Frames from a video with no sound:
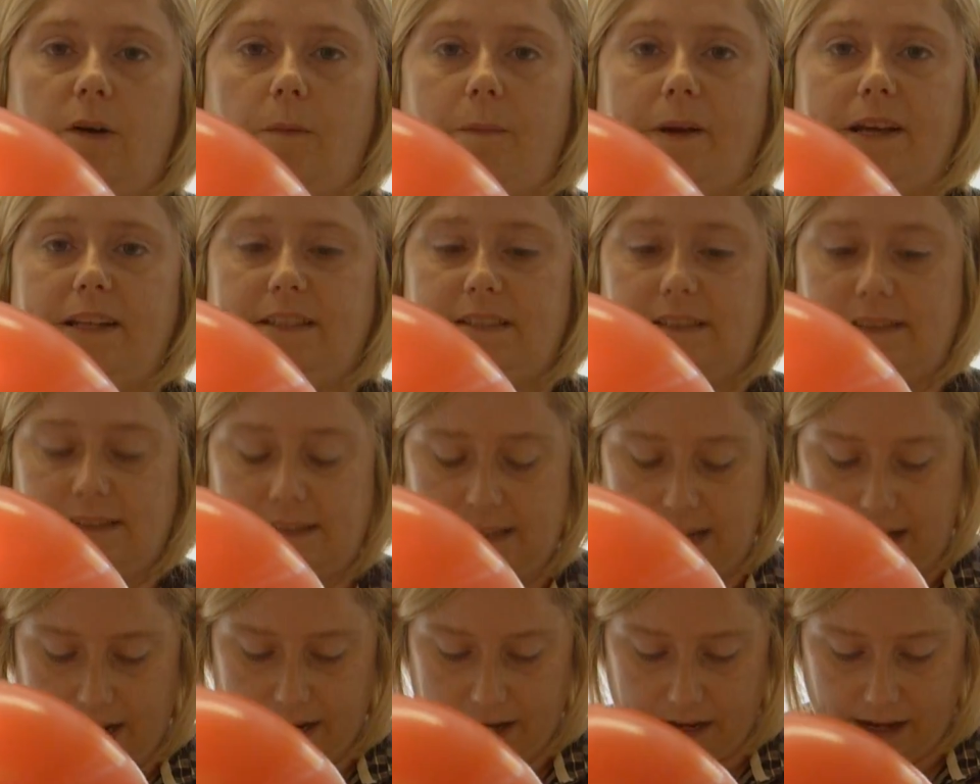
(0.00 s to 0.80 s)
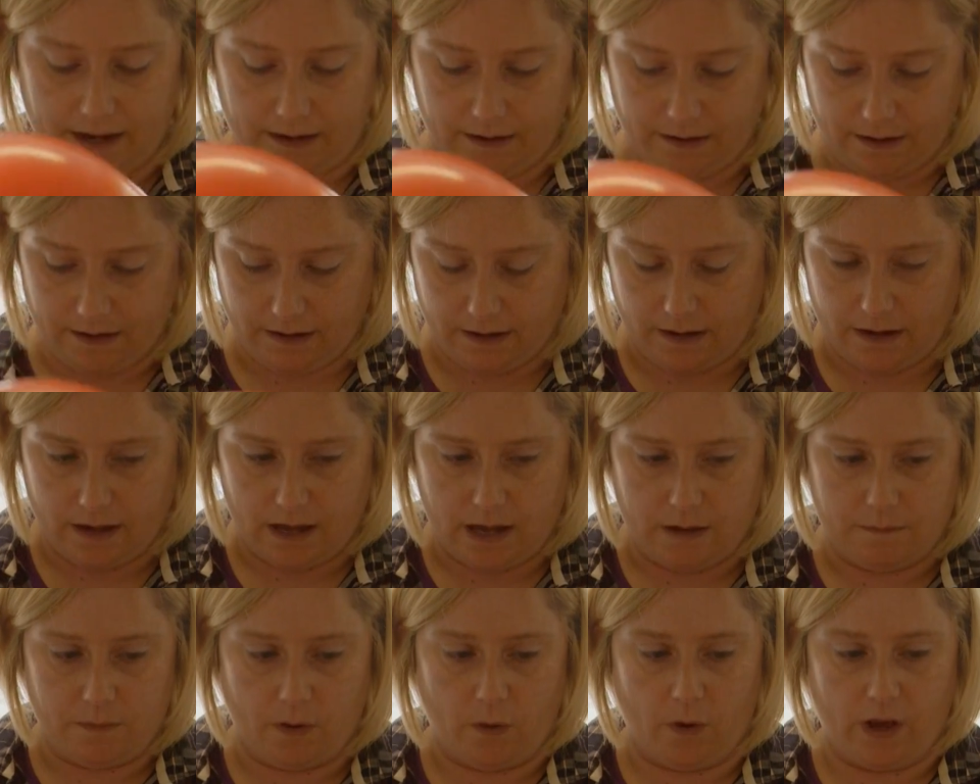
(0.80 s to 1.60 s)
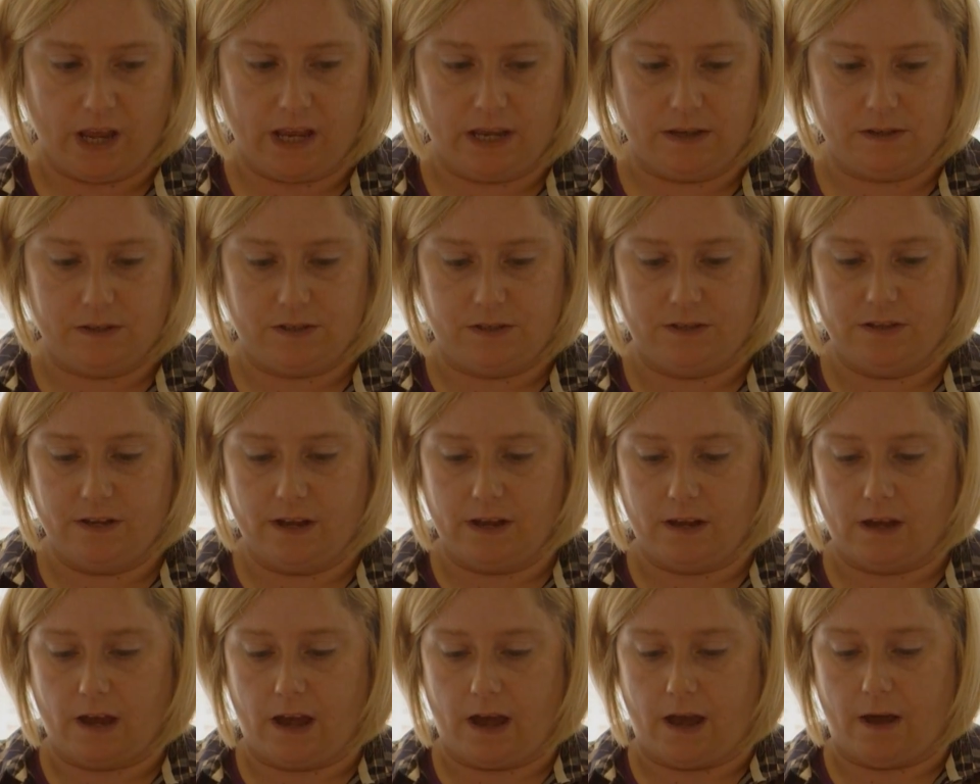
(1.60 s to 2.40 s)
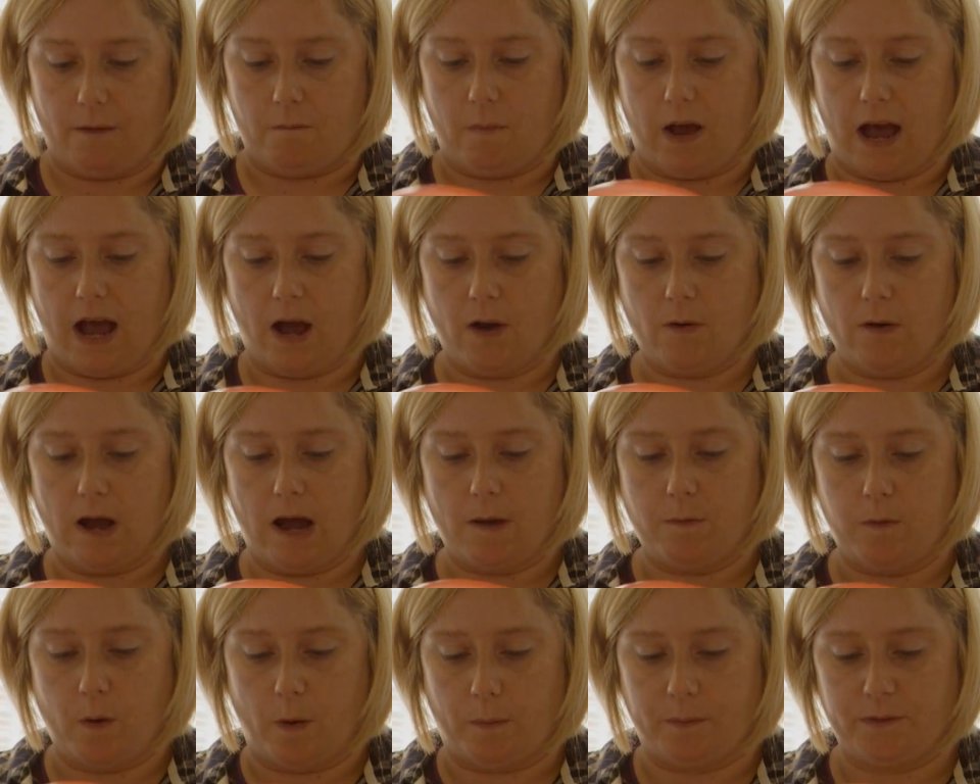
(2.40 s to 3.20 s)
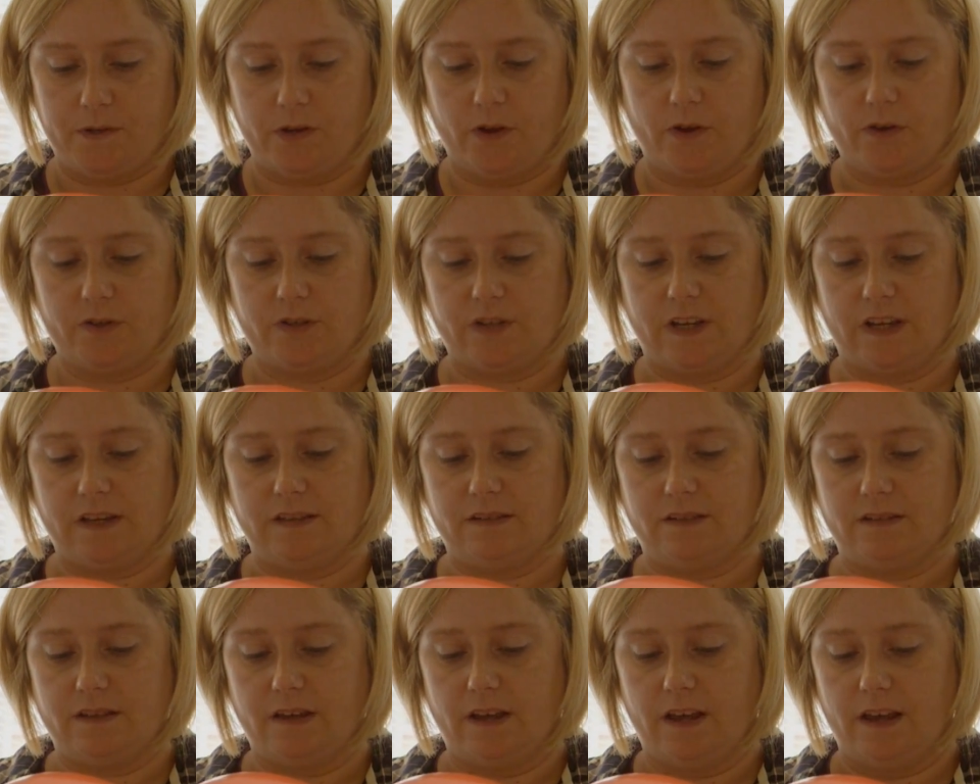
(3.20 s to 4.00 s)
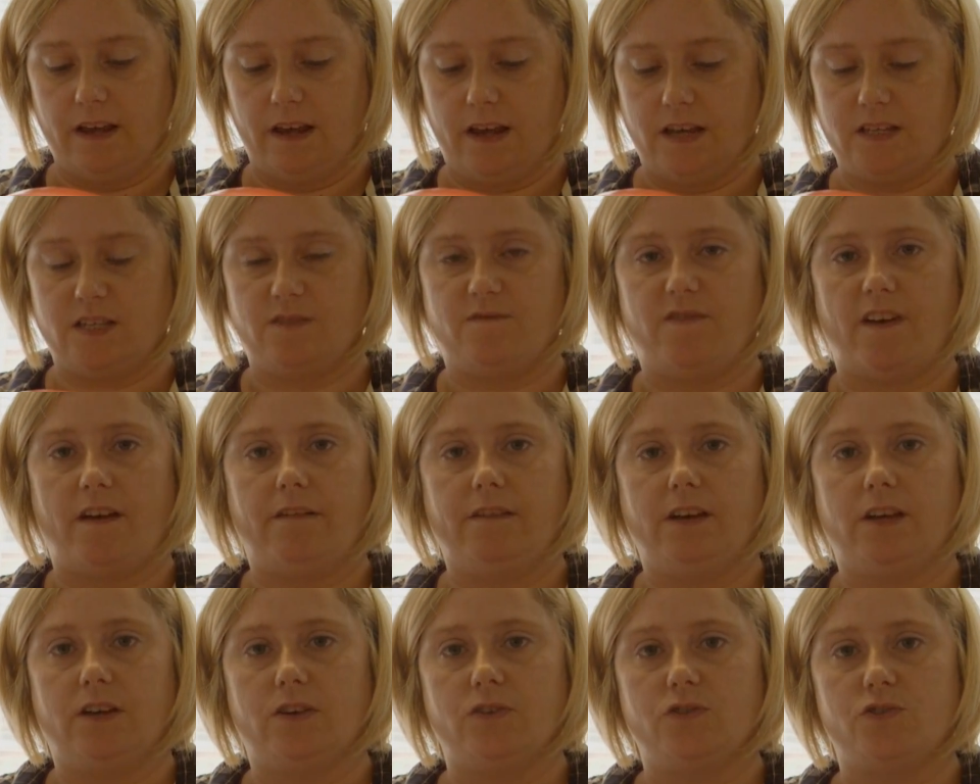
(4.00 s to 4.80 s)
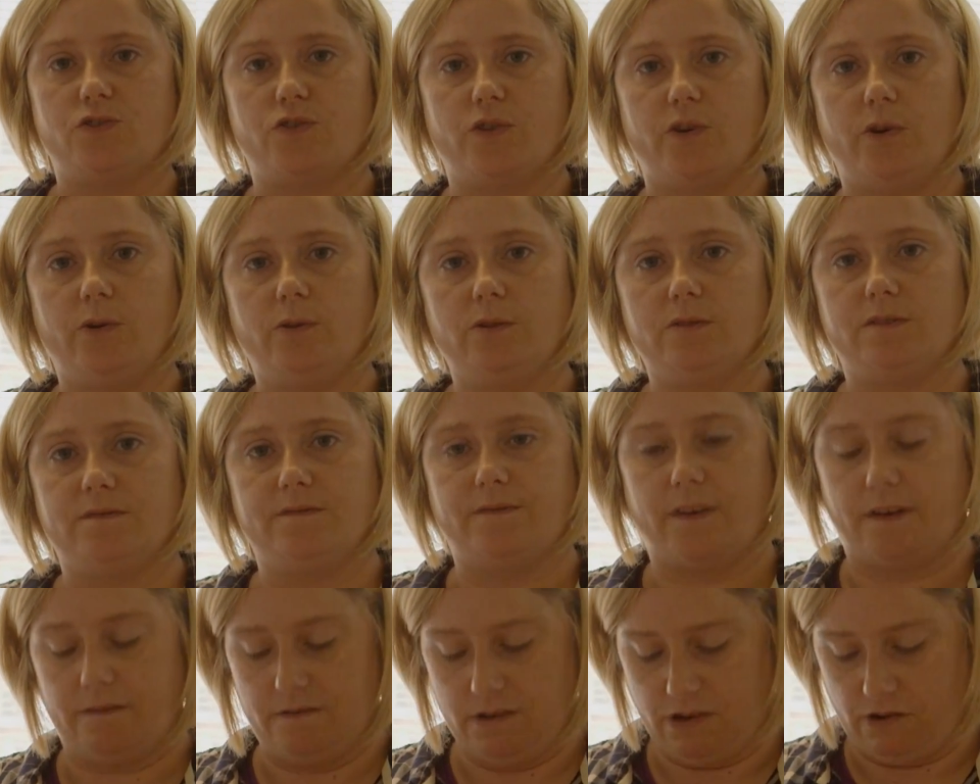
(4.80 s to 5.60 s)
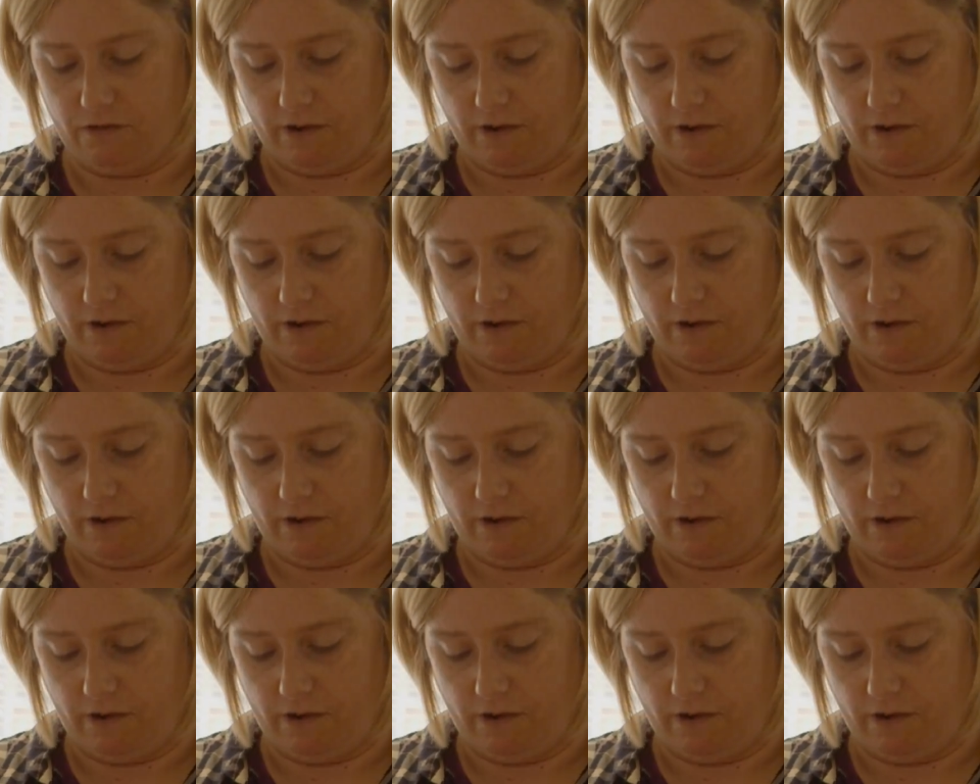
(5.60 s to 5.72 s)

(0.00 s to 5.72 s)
little bits inside it, but um, how apoptosis is a very controlled and very